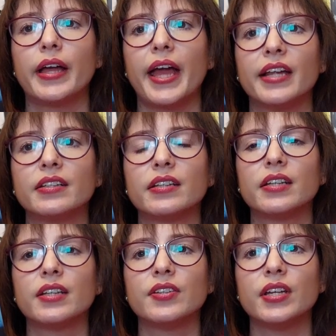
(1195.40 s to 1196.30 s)
and
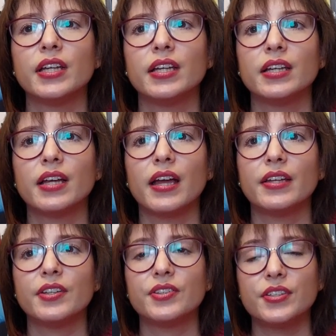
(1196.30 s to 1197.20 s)

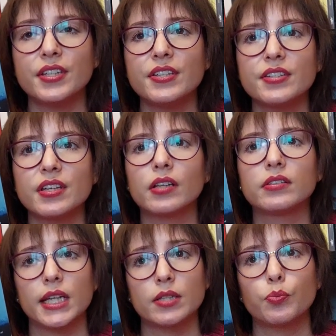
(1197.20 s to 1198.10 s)
it is at
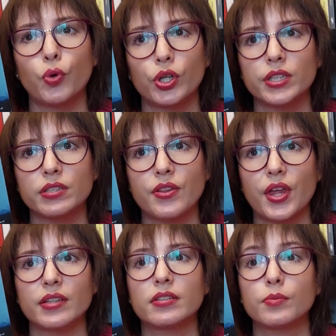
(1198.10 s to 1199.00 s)
that point
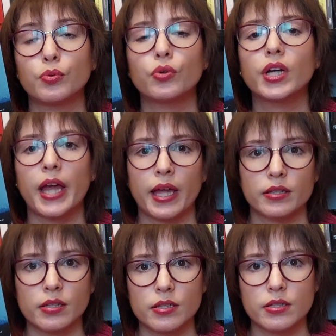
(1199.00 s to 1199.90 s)
that the book
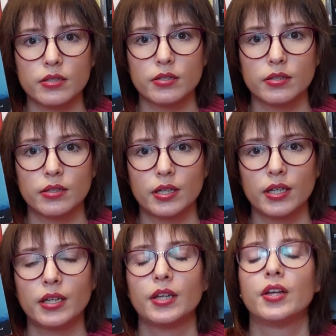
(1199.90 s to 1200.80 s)
ends.
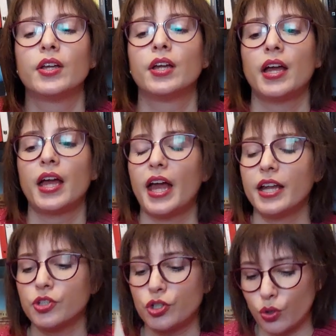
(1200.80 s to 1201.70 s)

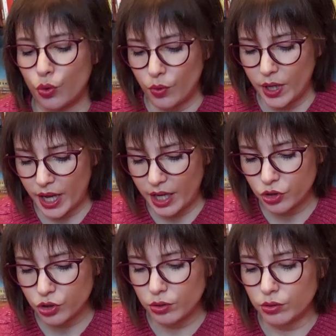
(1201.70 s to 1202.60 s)
And so,
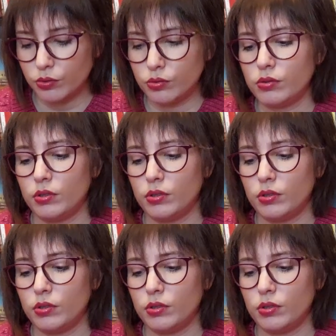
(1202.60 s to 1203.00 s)
Angelo,